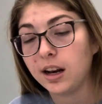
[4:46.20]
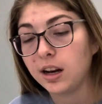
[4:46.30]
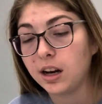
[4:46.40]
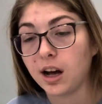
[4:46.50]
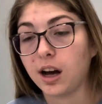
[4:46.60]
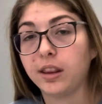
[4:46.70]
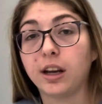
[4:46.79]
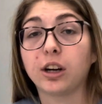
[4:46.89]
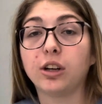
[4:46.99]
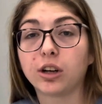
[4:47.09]
not
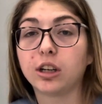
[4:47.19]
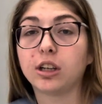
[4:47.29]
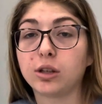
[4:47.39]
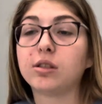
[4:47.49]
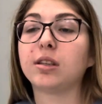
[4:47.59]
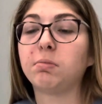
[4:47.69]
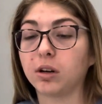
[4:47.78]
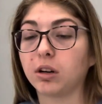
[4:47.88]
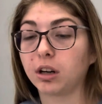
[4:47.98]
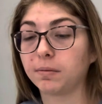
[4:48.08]
there, you're gonna do
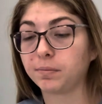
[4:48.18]
CPR.